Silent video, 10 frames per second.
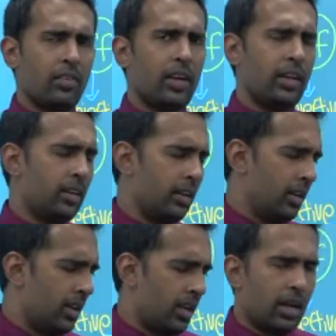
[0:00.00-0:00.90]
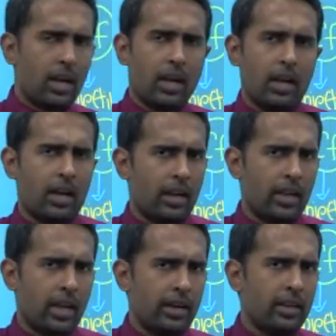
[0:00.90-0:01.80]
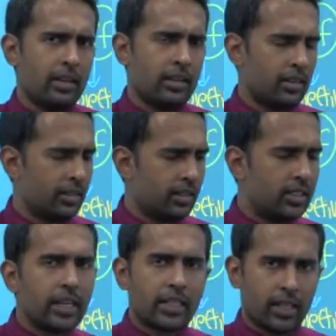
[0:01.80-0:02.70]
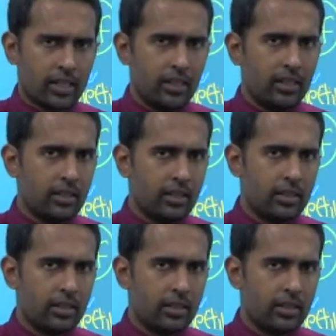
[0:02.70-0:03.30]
right? I had a debtor